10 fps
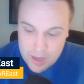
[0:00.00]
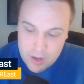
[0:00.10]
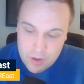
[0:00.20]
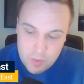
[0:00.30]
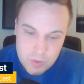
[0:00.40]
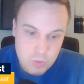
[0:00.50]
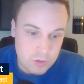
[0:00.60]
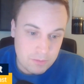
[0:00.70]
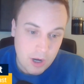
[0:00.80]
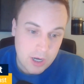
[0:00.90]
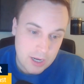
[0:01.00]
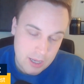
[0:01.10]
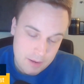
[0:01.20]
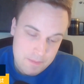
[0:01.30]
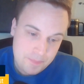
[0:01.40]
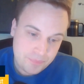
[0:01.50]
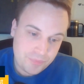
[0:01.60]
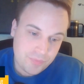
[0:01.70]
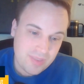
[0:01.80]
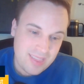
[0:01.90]
pick, which was Markkanen,
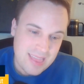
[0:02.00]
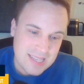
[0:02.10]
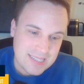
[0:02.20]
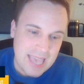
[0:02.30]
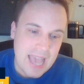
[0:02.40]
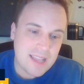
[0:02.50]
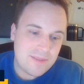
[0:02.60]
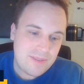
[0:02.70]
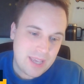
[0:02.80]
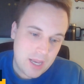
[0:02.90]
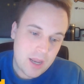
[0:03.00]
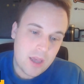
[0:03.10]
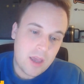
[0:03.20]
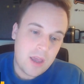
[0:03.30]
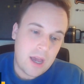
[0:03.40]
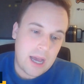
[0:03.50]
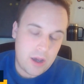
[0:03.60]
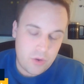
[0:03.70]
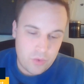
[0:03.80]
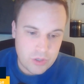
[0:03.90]
Zach LaVine,
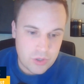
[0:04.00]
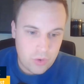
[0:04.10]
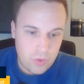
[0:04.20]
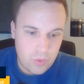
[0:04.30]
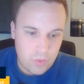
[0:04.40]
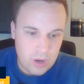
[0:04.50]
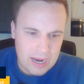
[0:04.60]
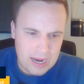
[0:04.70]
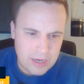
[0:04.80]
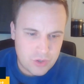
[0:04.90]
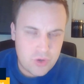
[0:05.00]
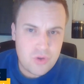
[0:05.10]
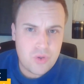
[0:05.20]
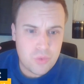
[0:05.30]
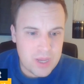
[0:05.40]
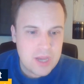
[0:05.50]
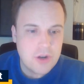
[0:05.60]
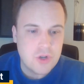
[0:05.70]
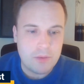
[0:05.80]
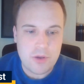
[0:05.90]
who was 3
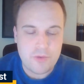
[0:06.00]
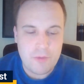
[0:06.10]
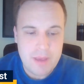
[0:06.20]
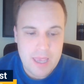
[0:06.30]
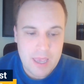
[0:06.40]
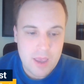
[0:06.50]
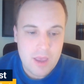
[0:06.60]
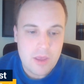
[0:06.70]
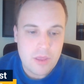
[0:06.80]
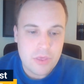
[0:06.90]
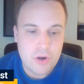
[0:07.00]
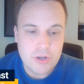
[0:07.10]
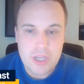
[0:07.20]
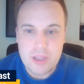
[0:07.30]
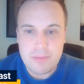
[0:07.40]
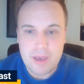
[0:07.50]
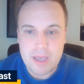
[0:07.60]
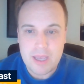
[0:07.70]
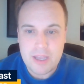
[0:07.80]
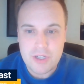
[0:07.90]
years removed from being the 13th
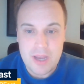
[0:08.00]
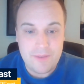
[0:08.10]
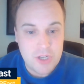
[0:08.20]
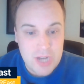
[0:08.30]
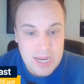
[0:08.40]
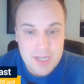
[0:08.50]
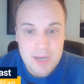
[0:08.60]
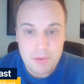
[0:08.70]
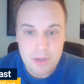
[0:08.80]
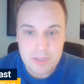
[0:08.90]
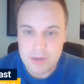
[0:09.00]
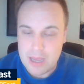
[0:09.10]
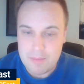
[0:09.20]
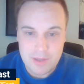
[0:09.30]
pick and just averaged 19 points per game,